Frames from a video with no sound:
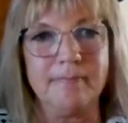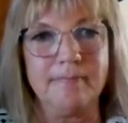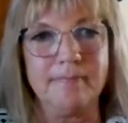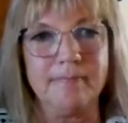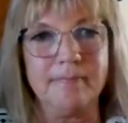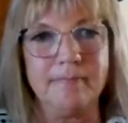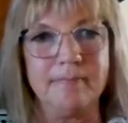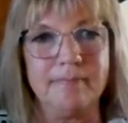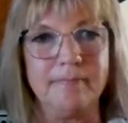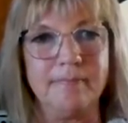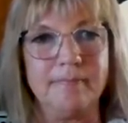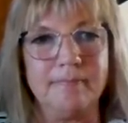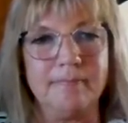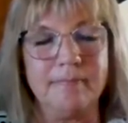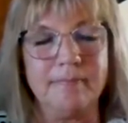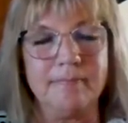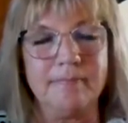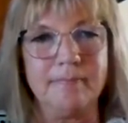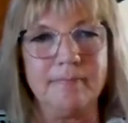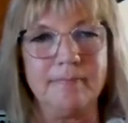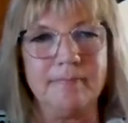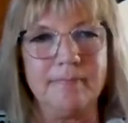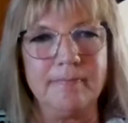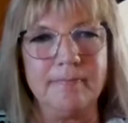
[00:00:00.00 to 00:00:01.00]

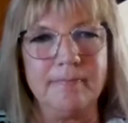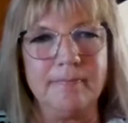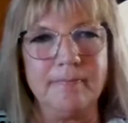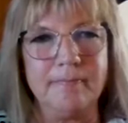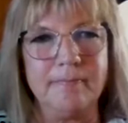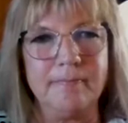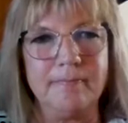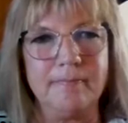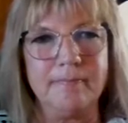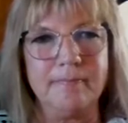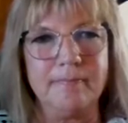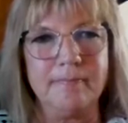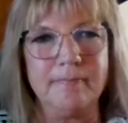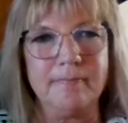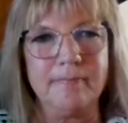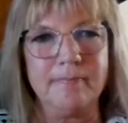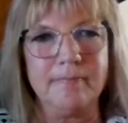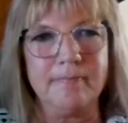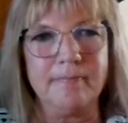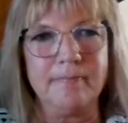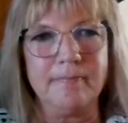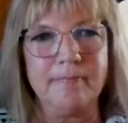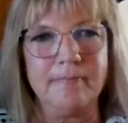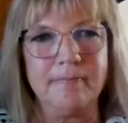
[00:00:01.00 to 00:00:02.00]

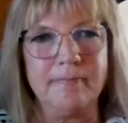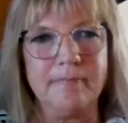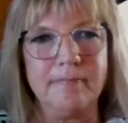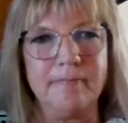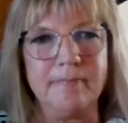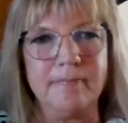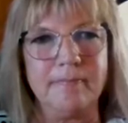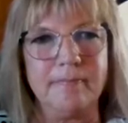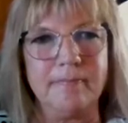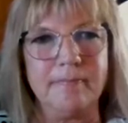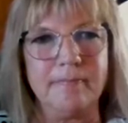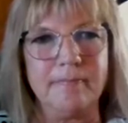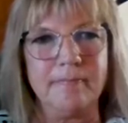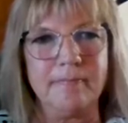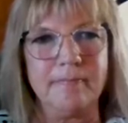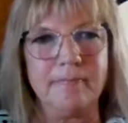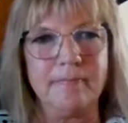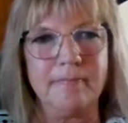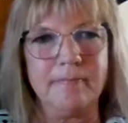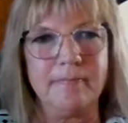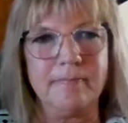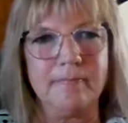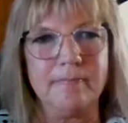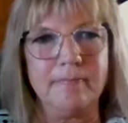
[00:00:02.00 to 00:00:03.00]

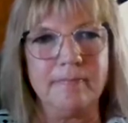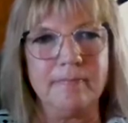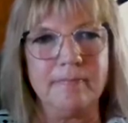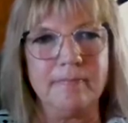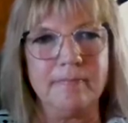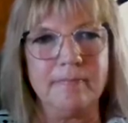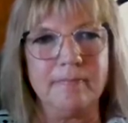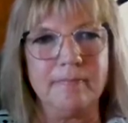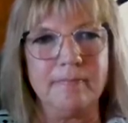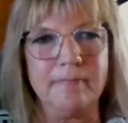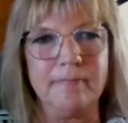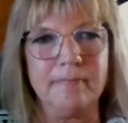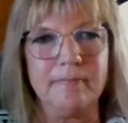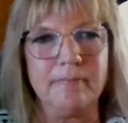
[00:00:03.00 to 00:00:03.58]
This person isn't speaking.